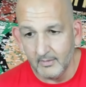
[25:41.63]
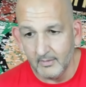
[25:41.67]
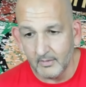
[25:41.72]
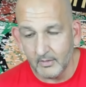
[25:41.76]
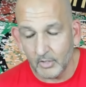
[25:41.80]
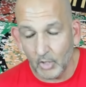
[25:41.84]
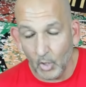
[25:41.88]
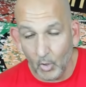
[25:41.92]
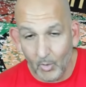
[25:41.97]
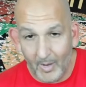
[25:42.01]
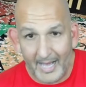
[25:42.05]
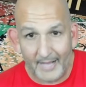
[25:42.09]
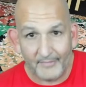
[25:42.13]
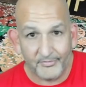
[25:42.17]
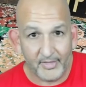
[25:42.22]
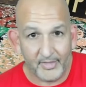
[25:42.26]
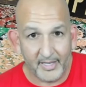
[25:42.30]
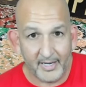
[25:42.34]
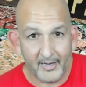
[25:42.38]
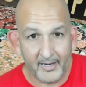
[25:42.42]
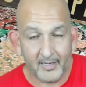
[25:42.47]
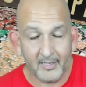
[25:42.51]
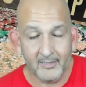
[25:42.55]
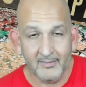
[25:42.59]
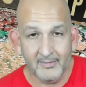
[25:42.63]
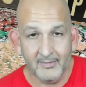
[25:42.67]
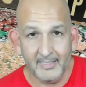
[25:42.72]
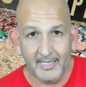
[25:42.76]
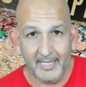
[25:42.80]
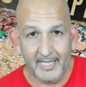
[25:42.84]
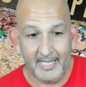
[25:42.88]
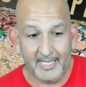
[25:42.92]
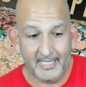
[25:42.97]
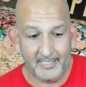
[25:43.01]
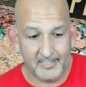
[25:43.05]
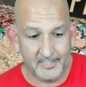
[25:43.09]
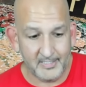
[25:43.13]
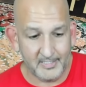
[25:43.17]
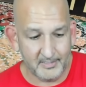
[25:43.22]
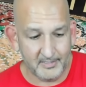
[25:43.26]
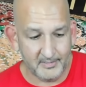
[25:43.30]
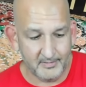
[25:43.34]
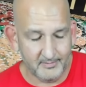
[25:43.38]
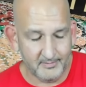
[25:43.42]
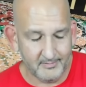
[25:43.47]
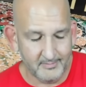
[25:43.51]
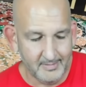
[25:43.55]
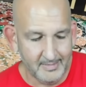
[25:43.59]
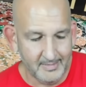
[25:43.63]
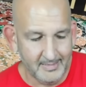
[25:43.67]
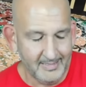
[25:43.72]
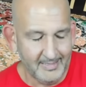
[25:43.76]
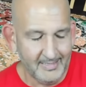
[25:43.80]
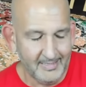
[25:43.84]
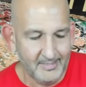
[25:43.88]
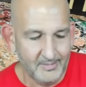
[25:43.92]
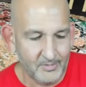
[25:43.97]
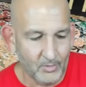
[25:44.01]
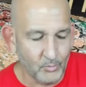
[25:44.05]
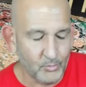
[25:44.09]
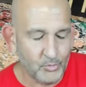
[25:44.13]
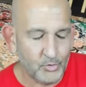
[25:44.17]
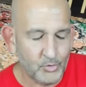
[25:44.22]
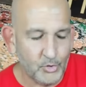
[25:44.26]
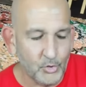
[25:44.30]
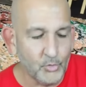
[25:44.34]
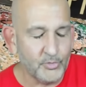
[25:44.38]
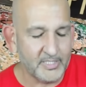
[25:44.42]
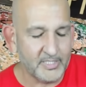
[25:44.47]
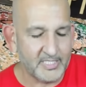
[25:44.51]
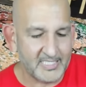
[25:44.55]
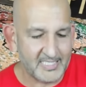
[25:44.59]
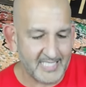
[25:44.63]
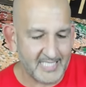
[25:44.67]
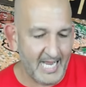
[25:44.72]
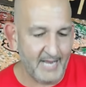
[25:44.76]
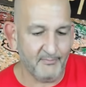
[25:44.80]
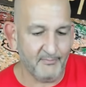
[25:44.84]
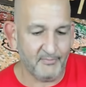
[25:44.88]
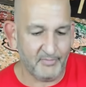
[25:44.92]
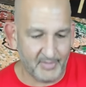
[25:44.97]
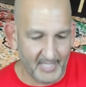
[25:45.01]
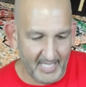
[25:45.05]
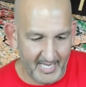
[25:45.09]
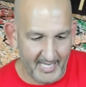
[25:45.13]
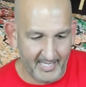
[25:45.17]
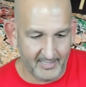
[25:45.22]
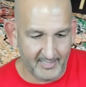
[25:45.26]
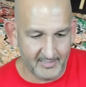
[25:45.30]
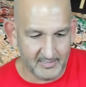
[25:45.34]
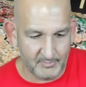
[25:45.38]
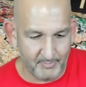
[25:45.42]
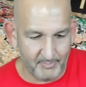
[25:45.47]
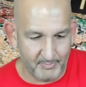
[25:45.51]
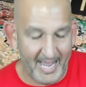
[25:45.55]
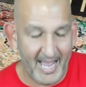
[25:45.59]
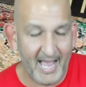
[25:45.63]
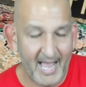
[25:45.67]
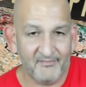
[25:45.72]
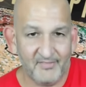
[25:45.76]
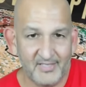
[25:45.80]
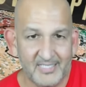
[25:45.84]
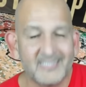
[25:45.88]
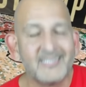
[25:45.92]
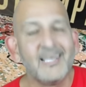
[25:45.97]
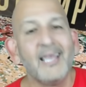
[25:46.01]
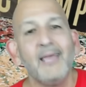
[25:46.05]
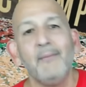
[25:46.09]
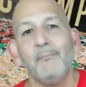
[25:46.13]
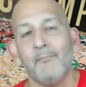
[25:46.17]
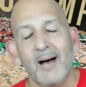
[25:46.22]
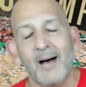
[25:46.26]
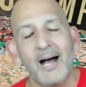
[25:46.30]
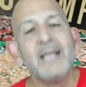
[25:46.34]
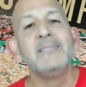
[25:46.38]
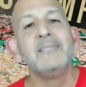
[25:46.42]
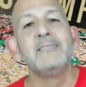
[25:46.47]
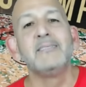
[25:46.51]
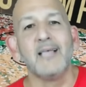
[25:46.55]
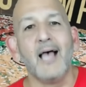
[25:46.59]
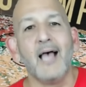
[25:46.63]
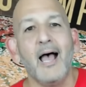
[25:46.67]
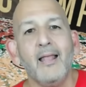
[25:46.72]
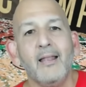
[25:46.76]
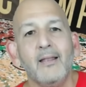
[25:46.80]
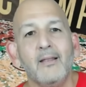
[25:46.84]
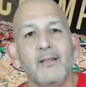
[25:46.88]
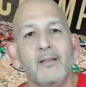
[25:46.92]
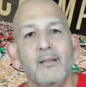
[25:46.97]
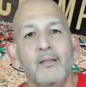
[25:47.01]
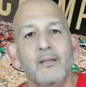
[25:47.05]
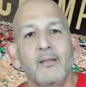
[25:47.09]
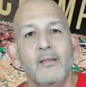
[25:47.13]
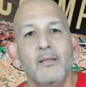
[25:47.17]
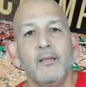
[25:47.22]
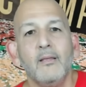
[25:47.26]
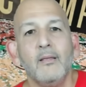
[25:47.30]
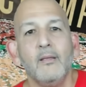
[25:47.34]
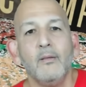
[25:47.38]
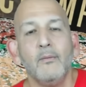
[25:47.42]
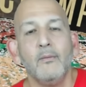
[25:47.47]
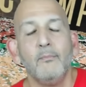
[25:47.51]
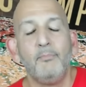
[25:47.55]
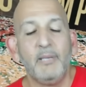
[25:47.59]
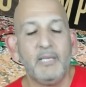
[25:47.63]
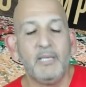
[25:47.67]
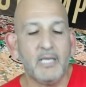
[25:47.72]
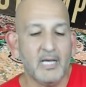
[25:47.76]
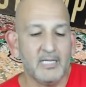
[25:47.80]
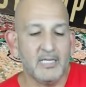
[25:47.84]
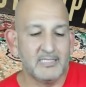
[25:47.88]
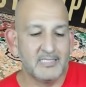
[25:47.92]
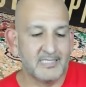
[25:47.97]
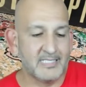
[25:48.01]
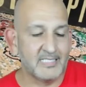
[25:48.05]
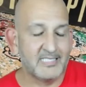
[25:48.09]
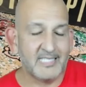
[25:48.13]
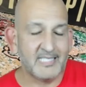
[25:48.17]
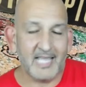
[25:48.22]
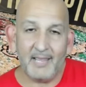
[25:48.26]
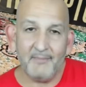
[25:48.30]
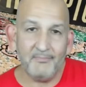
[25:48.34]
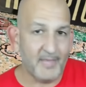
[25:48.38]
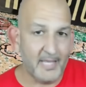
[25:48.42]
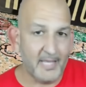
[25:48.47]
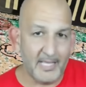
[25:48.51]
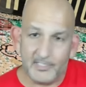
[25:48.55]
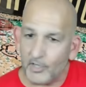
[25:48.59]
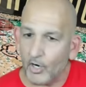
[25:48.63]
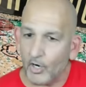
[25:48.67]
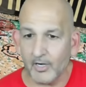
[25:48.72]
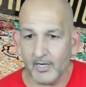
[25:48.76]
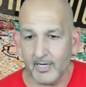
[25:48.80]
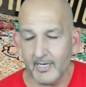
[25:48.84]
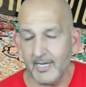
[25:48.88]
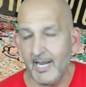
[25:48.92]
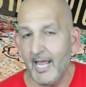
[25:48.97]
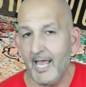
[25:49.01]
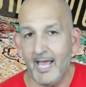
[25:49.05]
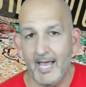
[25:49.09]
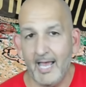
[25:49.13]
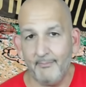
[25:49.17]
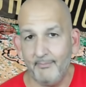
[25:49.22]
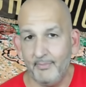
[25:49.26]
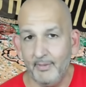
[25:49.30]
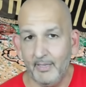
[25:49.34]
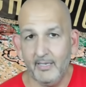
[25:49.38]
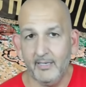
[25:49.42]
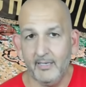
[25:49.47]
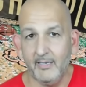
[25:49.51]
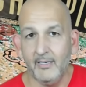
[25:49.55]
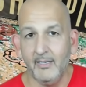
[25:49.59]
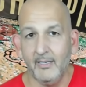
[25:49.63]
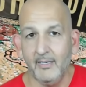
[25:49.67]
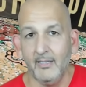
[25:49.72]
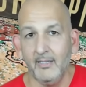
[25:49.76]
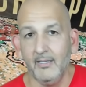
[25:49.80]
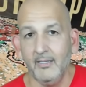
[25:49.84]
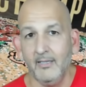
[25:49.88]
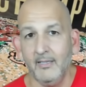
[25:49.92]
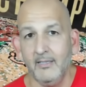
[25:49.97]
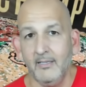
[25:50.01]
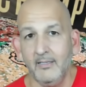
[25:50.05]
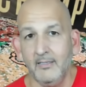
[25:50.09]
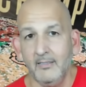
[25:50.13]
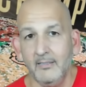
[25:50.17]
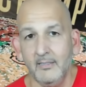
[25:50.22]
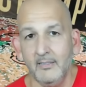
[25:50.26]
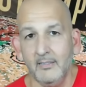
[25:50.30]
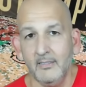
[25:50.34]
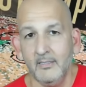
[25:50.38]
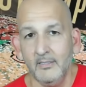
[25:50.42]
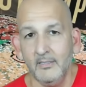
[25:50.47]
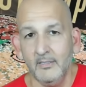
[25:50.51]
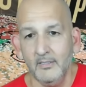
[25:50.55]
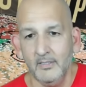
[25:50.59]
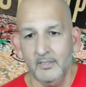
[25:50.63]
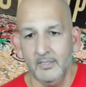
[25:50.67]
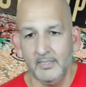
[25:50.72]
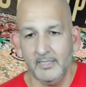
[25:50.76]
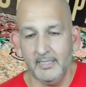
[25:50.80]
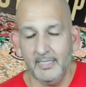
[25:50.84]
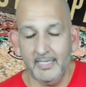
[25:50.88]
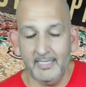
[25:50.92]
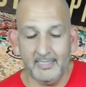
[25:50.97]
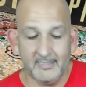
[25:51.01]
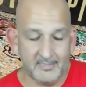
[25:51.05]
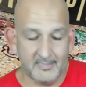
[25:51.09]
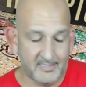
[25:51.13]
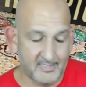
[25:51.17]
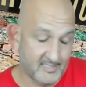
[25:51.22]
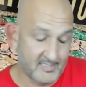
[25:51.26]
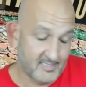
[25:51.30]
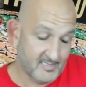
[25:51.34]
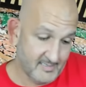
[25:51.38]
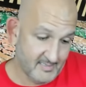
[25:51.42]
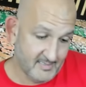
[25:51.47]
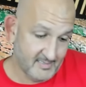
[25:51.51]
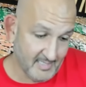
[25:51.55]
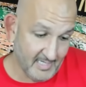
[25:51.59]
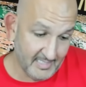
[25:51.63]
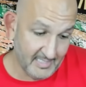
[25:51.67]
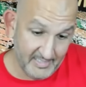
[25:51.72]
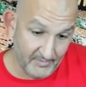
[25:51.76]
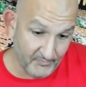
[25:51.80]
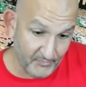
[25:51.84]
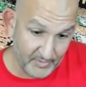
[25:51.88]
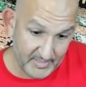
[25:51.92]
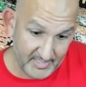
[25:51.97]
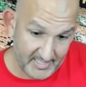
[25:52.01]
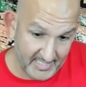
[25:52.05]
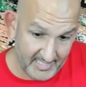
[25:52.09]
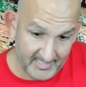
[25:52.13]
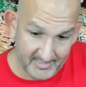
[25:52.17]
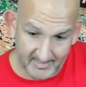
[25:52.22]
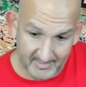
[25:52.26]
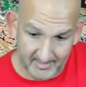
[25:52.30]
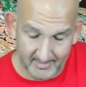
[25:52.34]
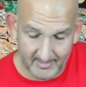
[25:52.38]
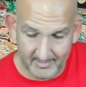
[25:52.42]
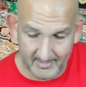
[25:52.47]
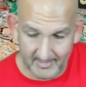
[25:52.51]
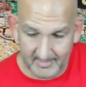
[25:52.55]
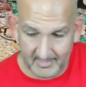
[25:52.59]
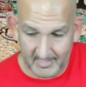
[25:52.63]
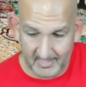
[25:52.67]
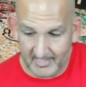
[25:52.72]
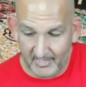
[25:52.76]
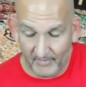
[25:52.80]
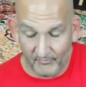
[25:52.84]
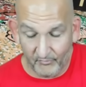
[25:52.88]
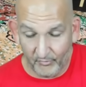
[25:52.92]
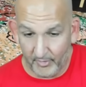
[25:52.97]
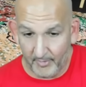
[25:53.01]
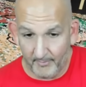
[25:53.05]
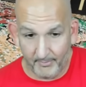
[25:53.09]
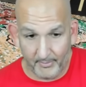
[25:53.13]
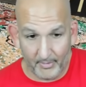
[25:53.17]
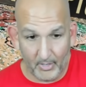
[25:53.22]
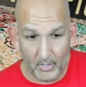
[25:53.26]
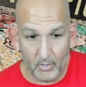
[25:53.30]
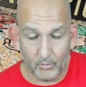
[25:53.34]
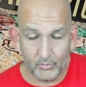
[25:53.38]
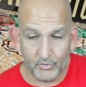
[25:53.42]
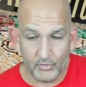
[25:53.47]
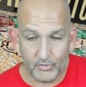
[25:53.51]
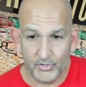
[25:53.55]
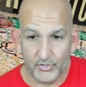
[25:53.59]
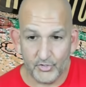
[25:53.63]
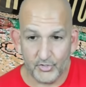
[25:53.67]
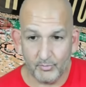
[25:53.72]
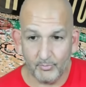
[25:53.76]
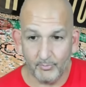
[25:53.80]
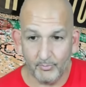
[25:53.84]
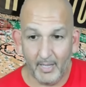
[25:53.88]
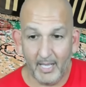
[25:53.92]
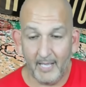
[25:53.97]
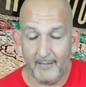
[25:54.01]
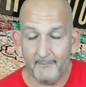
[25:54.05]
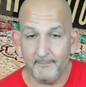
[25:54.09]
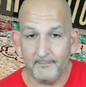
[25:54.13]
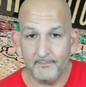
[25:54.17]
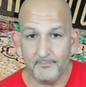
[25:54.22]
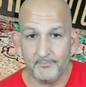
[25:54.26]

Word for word: Go out there and don't do the same things, but have the same mindset because the same things aren't going to happen it's a different season. It's a different approach. But